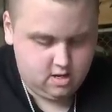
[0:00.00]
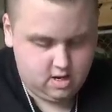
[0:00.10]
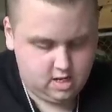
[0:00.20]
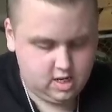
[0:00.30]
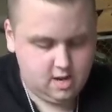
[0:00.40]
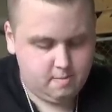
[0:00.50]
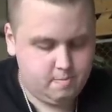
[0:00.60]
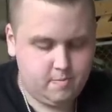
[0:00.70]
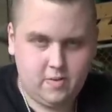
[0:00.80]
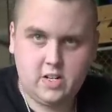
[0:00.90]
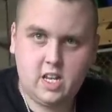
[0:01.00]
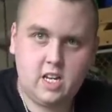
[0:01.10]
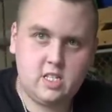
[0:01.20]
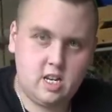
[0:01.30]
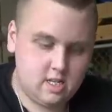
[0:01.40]
I see a first thing I
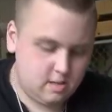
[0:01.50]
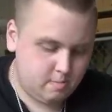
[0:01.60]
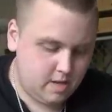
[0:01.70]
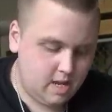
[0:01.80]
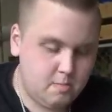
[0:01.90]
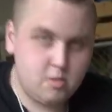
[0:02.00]
see is getting